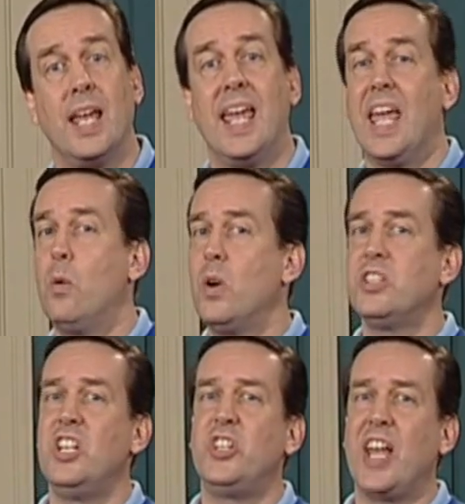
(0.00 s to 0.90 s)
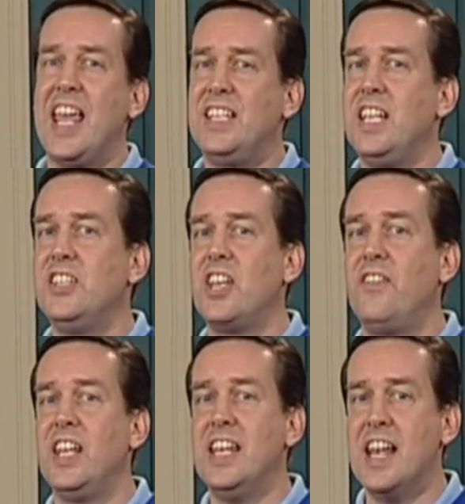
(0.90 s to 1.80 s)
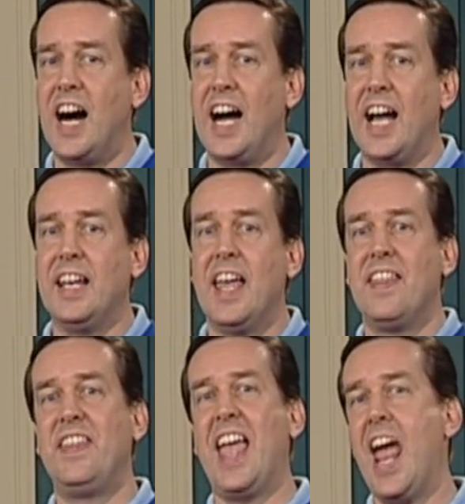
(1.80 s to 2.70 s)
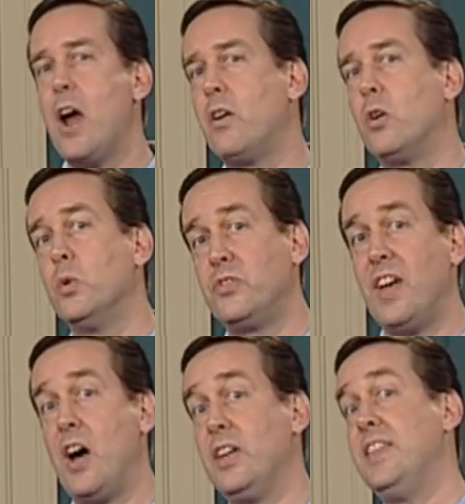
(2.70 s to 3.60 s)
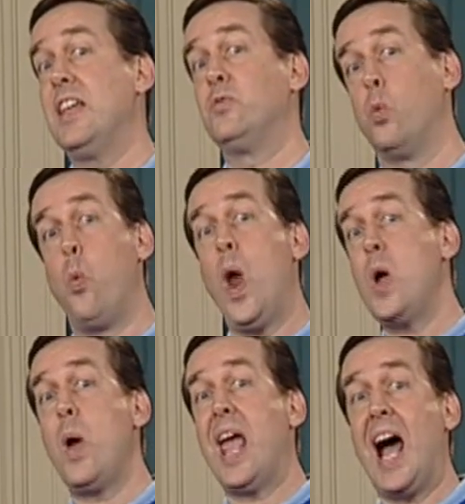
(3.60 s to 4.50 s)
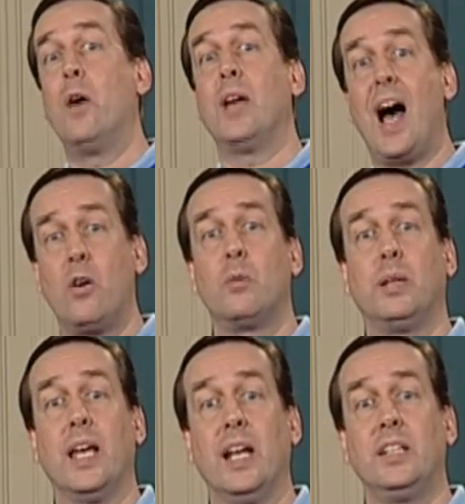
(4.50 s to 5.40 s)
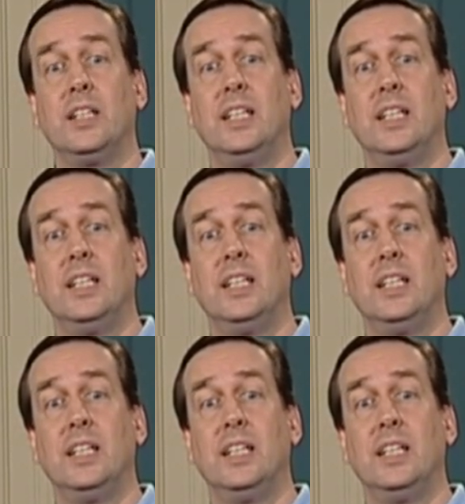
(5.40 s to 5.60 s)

It wasn't until 1879 that the error was found in that way outer planet,